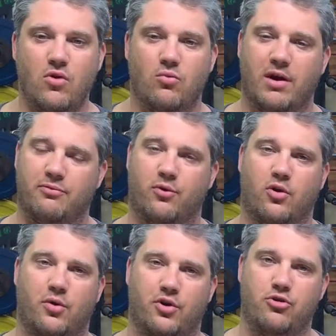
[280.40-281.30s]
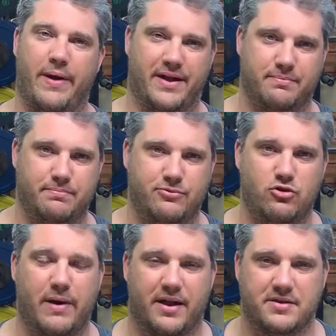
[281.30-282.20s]
right before going to New
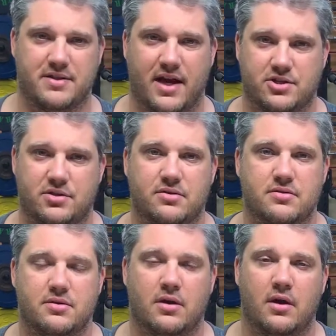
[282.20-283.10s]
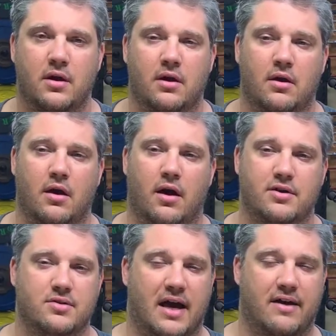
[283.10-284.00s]
Balance Nationals.
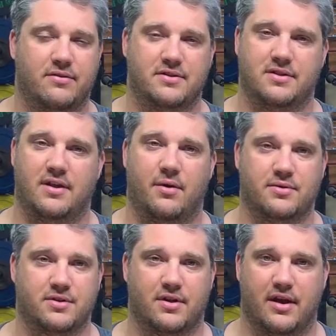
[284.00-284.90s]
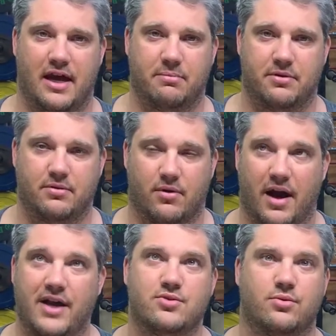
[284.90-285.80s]
So obviously that wasn't going to happen. Or
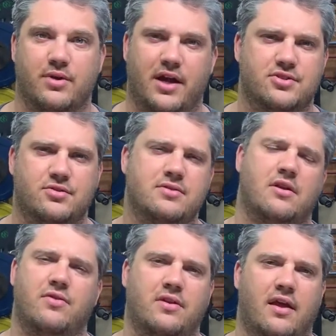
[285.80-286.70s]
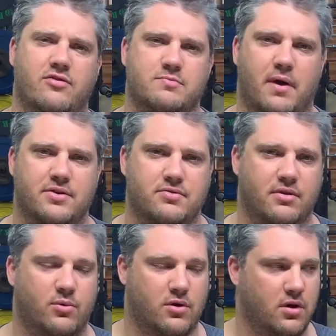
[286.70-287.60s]
high school nationals. I don't think they have a sponsor
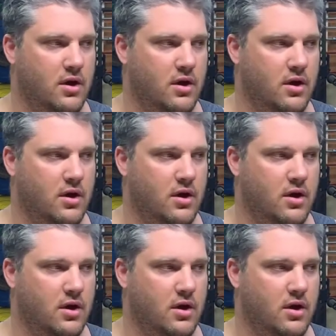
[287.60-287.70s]
anymore.